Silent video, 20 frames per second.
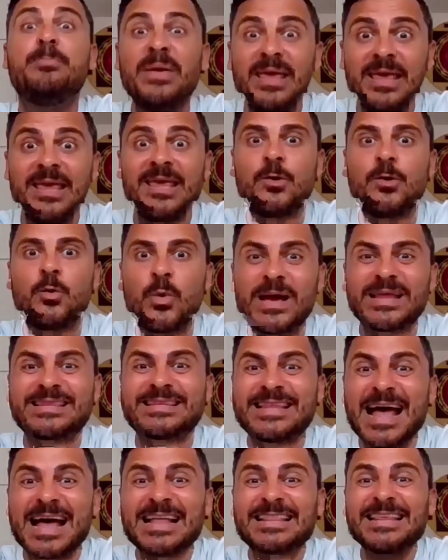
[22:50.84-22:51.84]
be
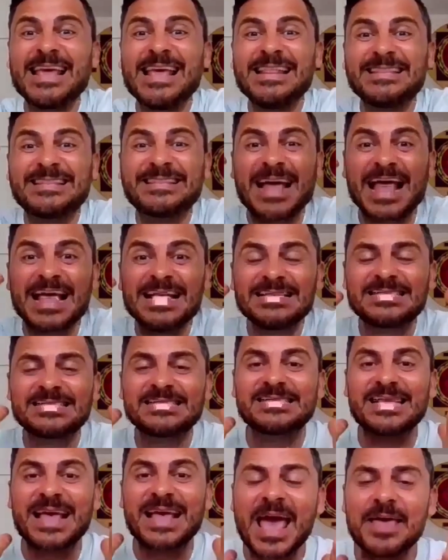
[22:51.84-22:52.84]
with that
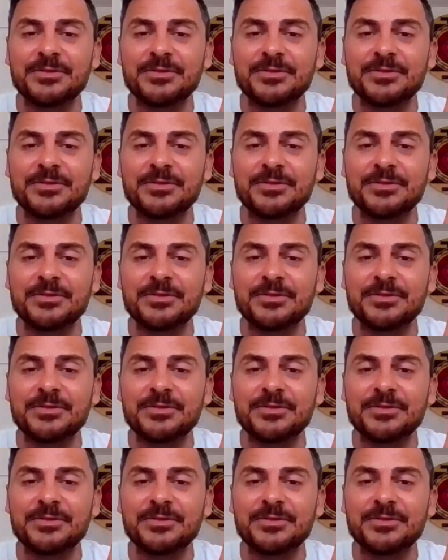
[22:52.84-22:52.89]
intense